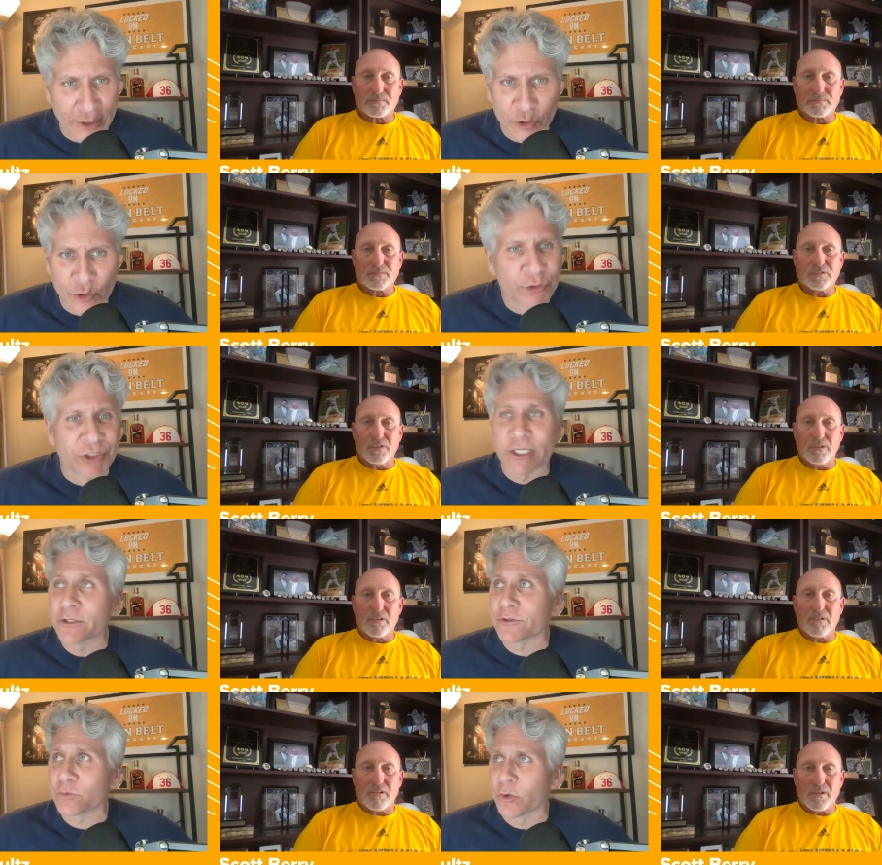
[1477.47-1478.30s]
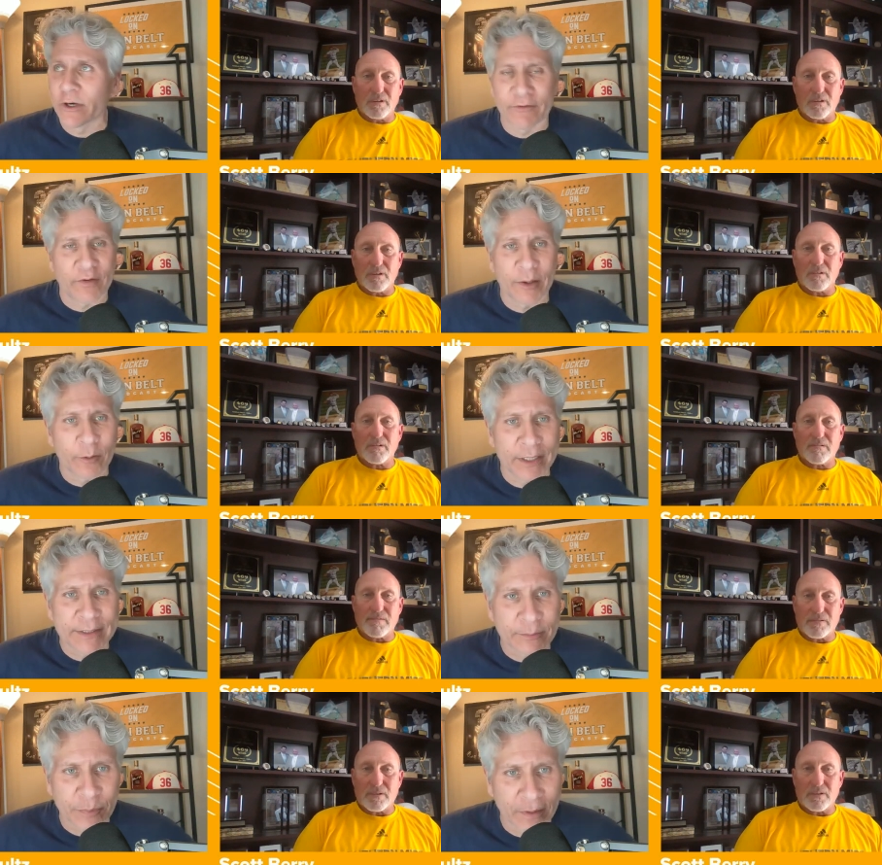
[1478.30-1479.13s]
Speaker 1: Eugene or wherever they
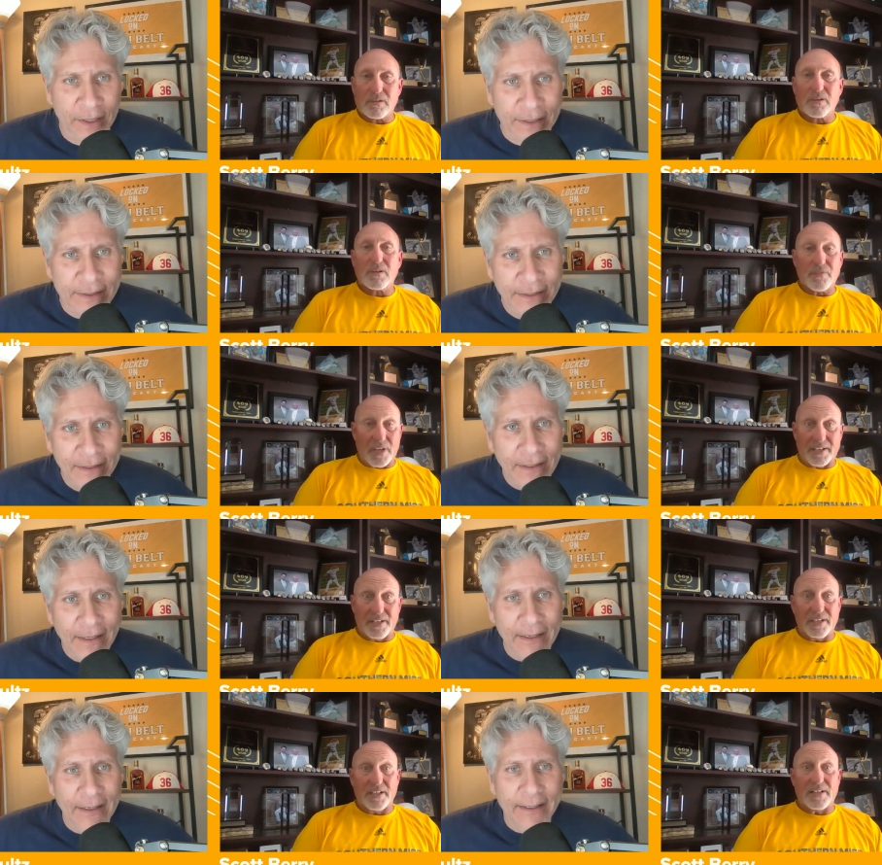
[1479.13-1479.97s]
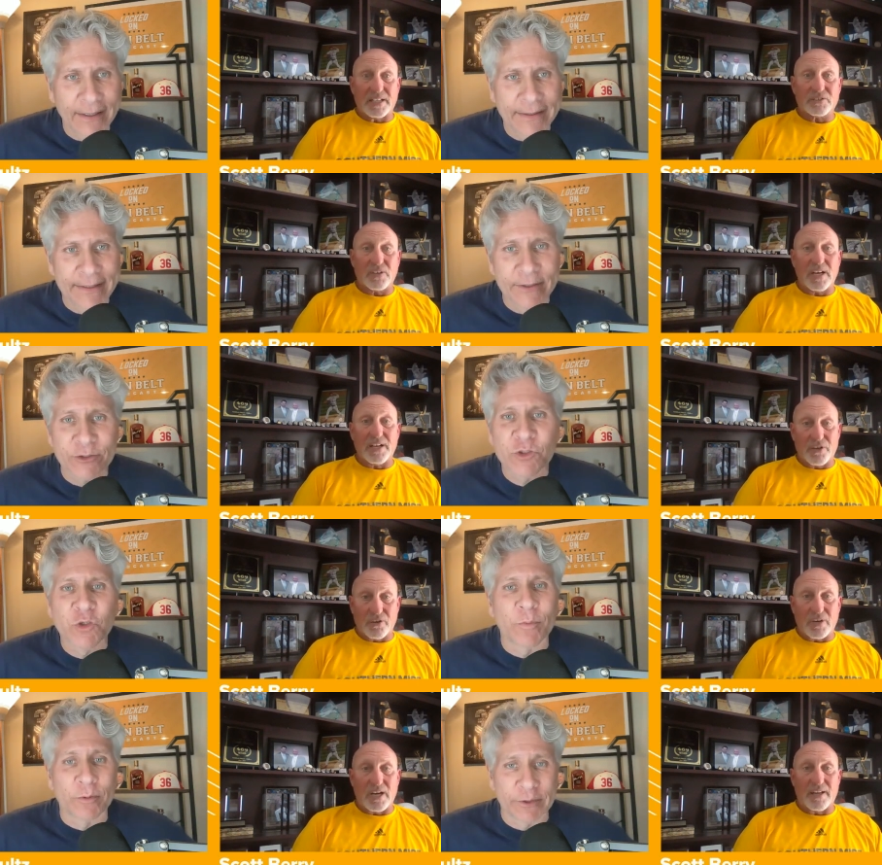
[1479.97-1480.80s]
went to play. They did. Uh, That's right.
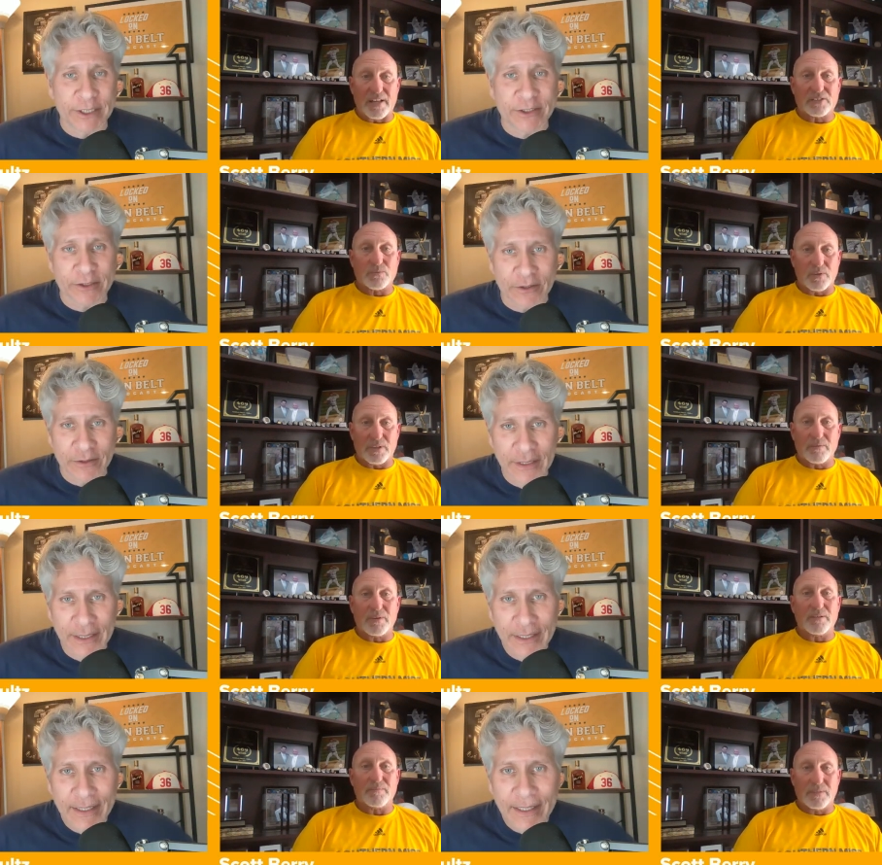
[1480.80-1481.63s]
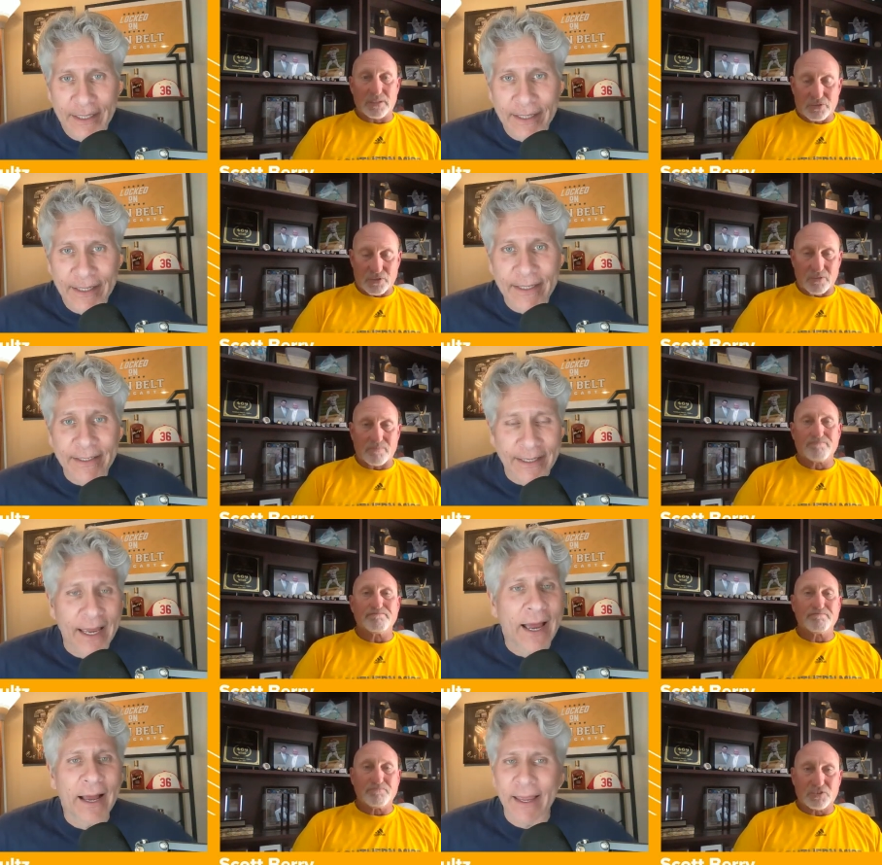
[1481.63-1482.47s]
You're right.
Speaker 2: That's where they went. So
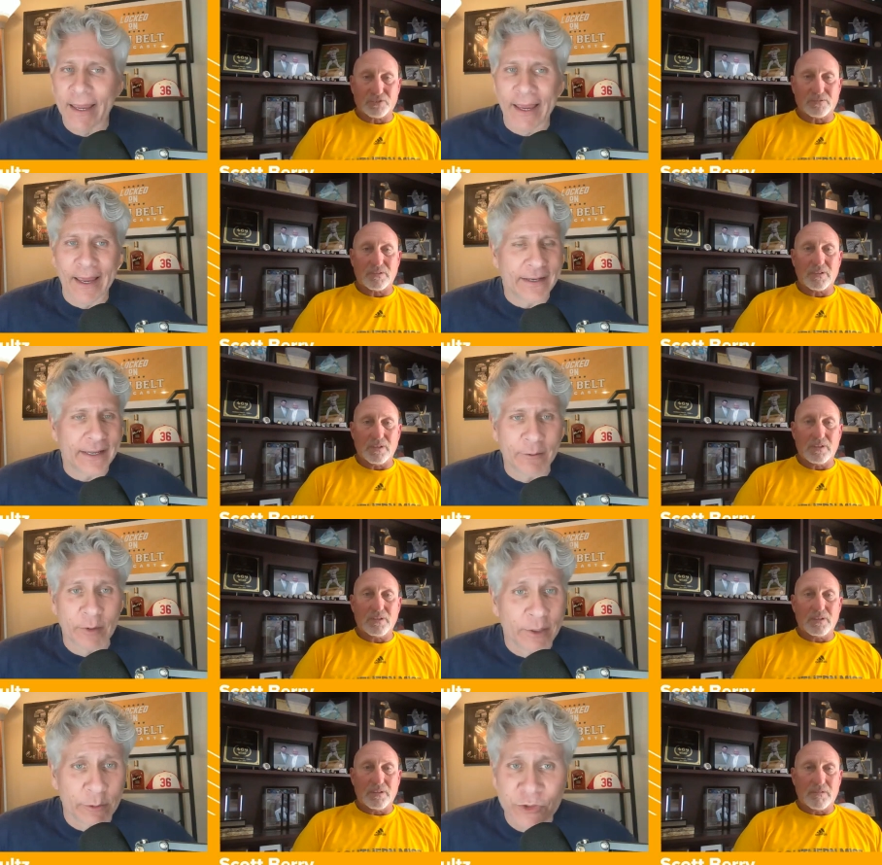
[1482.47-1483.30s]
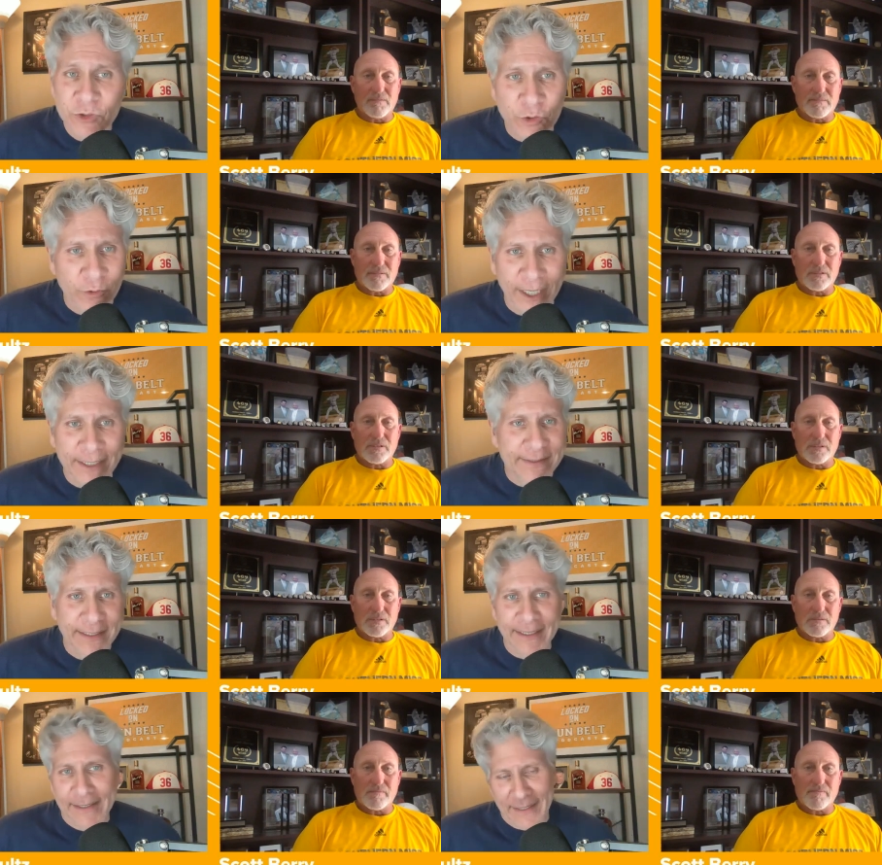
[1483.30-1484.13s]
Speaker 1: yeah, and it, it, was
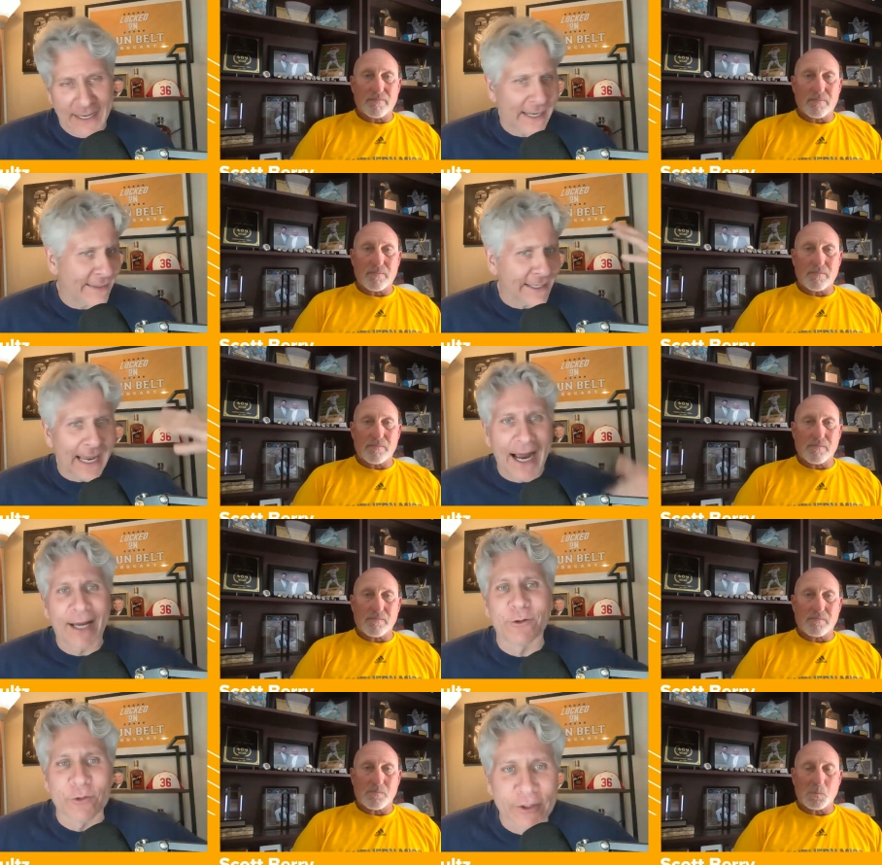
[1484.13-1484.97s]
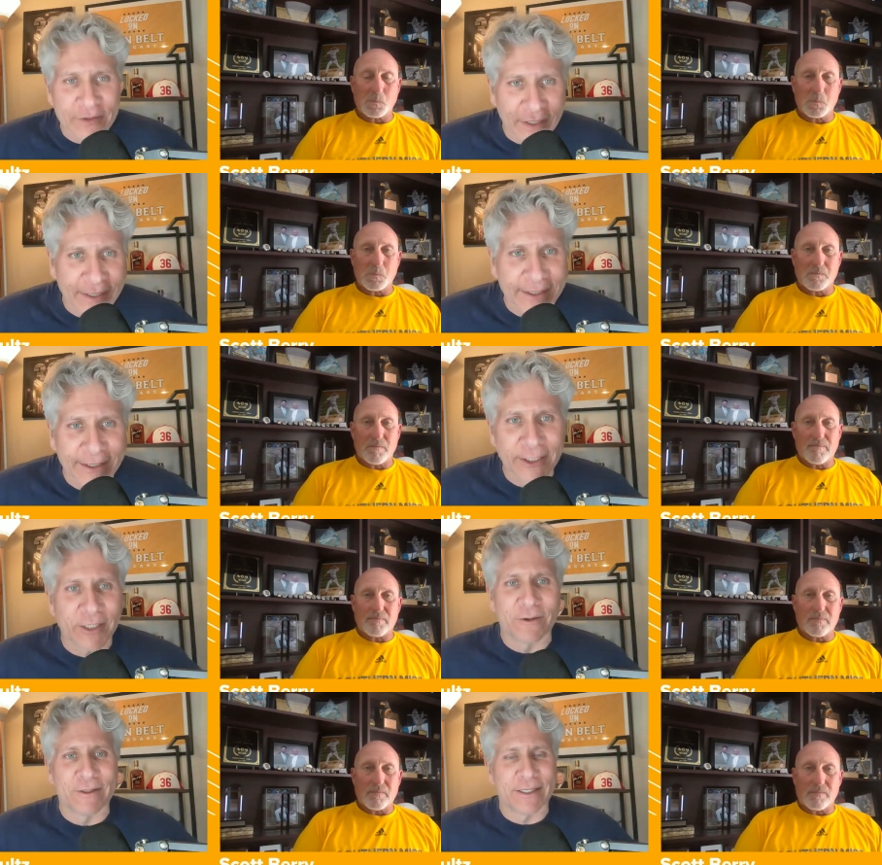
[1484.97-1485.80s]
crazy. And they had the guy who looks like a you
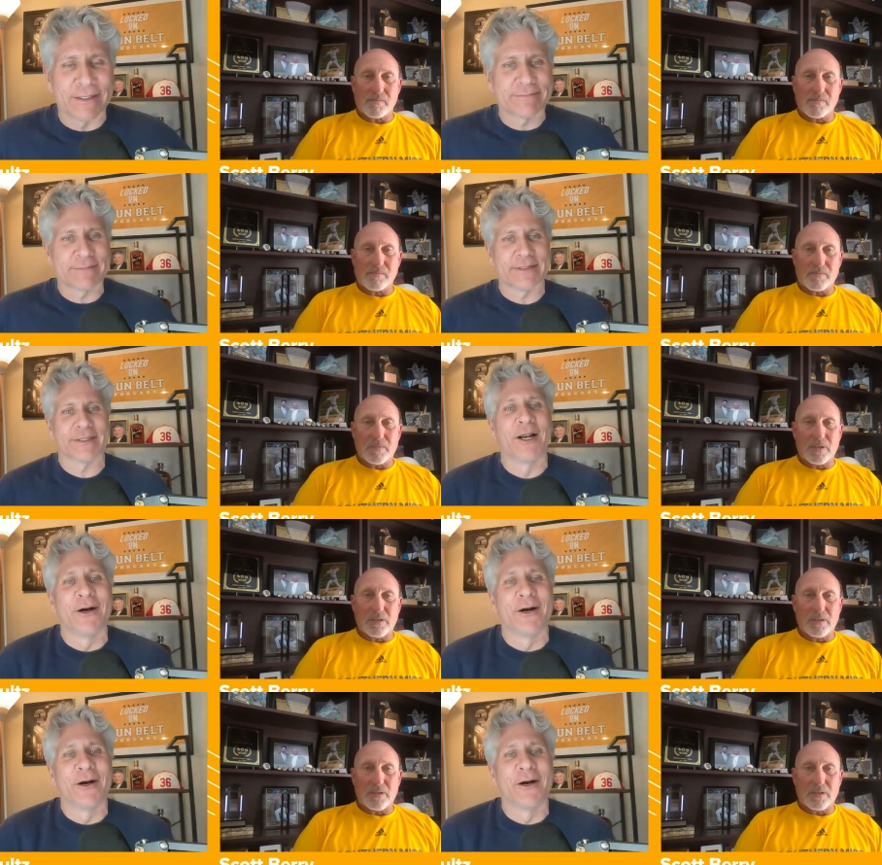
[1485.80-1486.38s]
know a, a